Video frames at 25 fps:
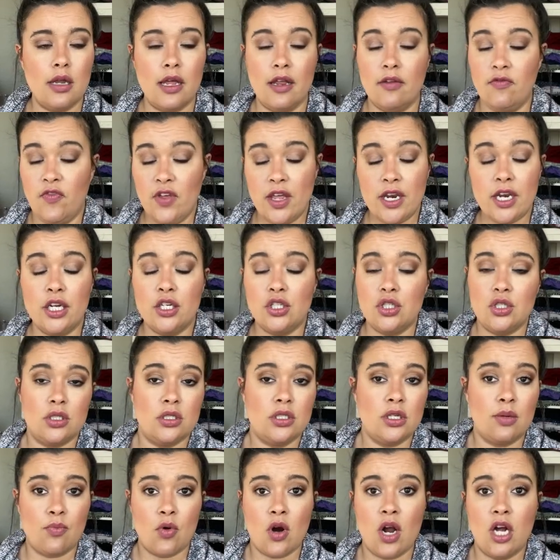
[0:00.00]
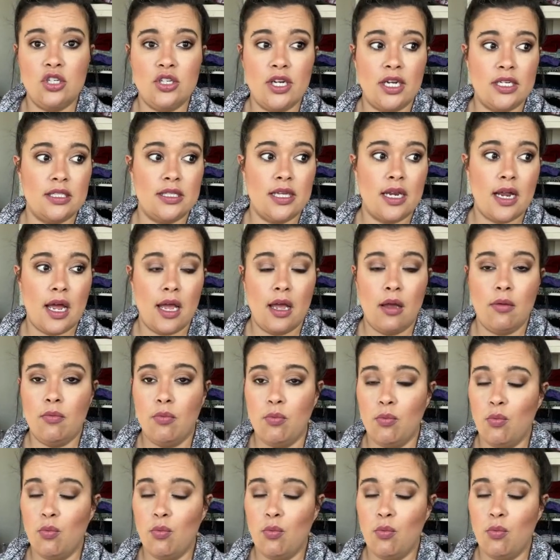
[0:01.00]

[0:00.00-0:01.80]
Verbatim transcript: and finished some projects that I